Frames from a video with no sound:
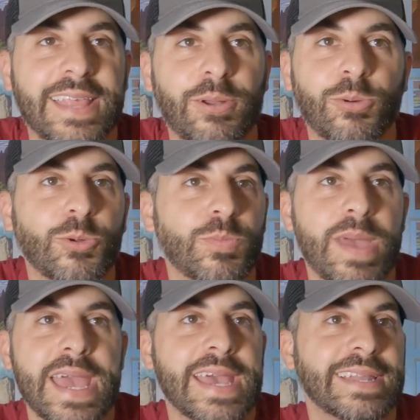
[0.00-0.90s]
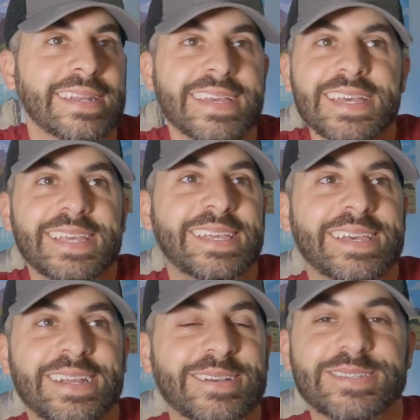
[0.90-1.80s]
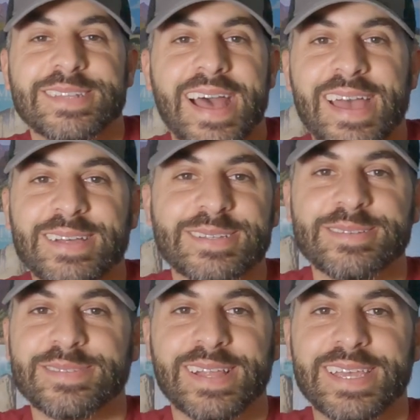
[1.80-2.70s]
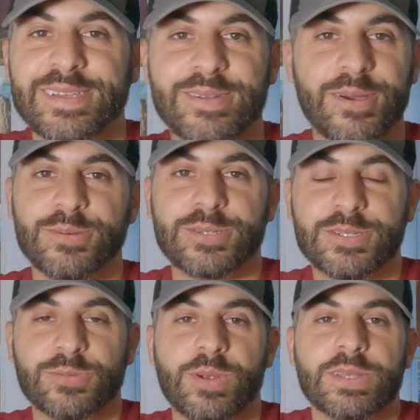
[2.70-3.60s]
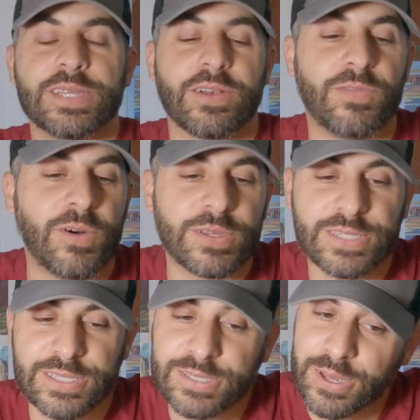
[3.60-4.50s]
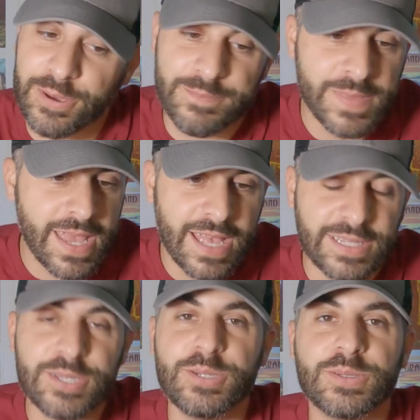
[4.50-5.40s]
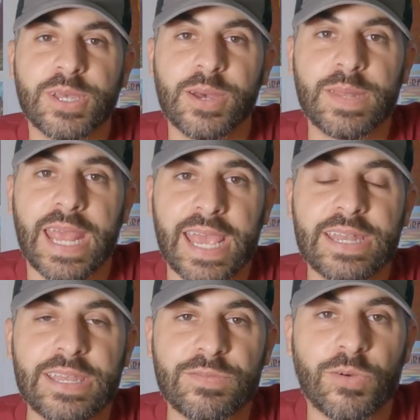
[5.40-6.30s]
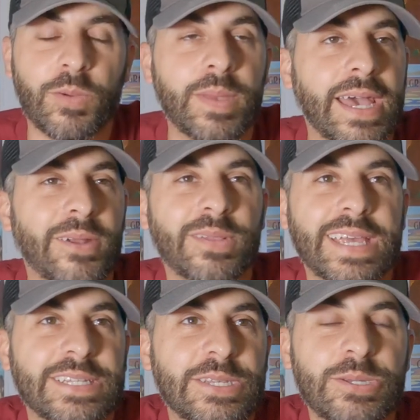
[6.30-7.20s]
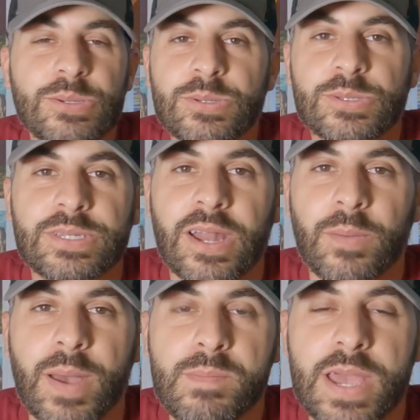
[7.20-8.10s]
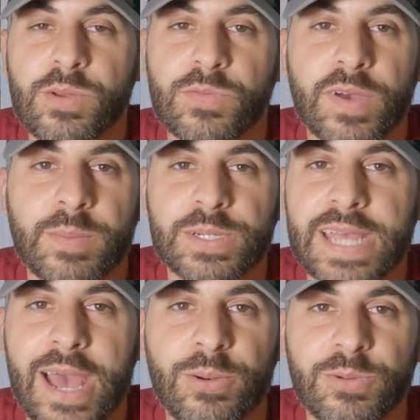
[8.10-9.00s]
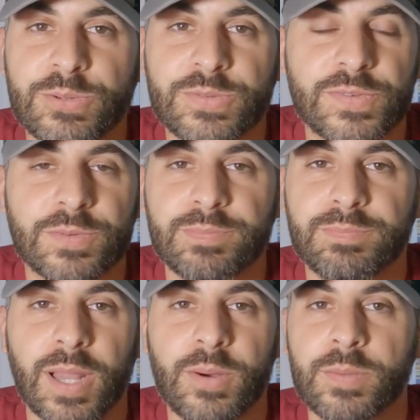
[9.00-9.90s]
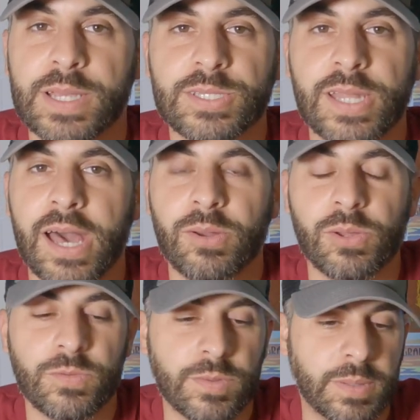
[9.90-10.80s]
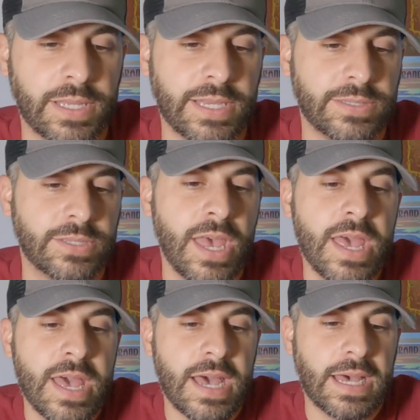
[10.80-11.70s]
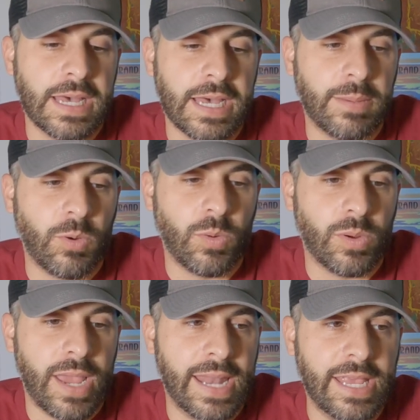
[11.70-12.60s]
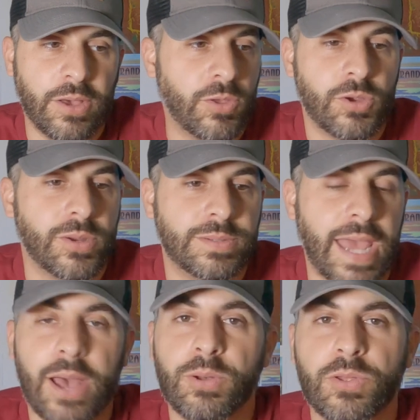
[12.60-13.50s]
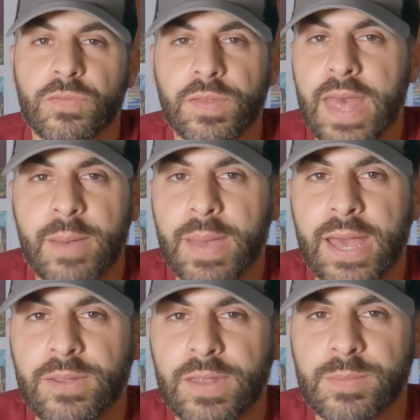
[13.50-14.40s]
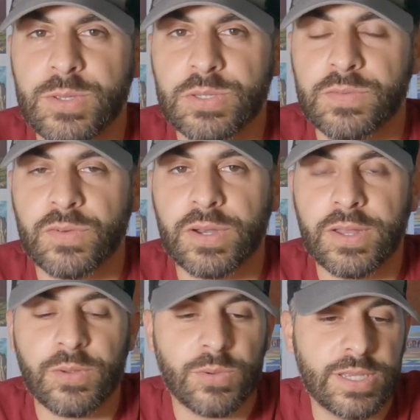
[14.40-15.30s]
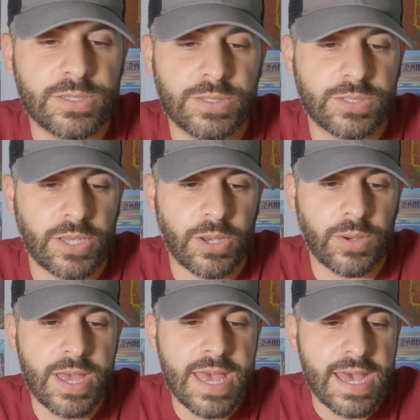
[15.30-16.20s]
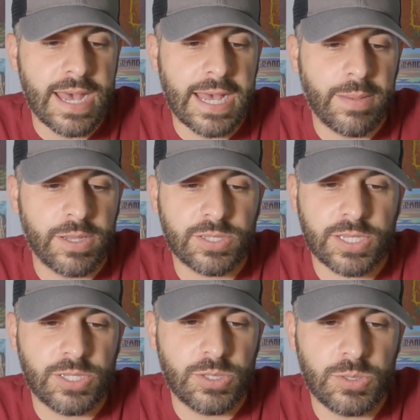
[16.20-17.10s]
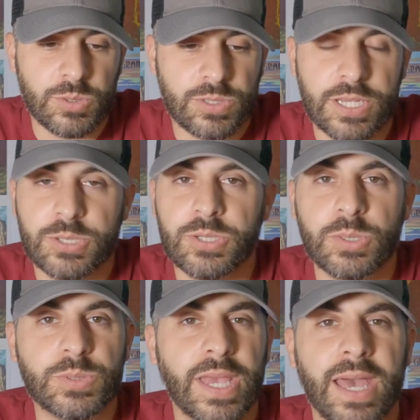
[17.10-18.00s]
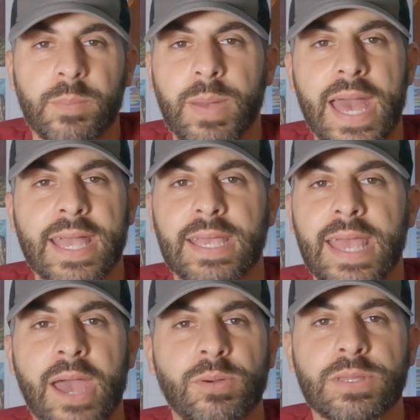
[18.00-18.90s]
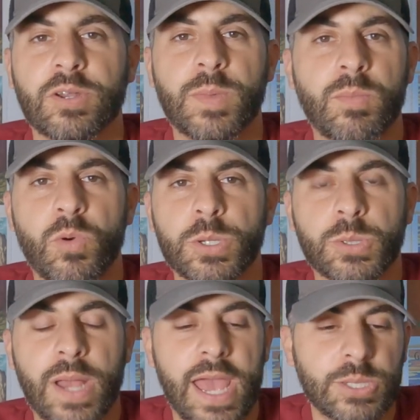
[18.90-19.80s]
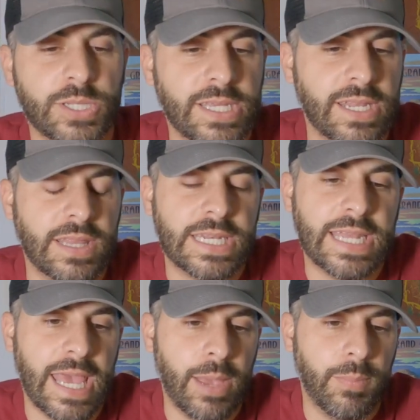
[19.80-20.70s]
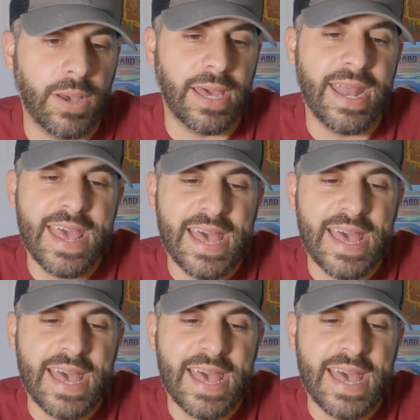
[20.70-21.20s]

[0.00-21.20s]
that old man, you know, style of like your nose just runs like a faucet. So tissues come in handy for me. I don't like to use, you know, my microfiber towels for blowing my snot all over the place. Or any other towel for that matter that I'm using for another reason. So I just like to use tissues. Yeah, I'm packing out a little bit more trash at the end of the day, but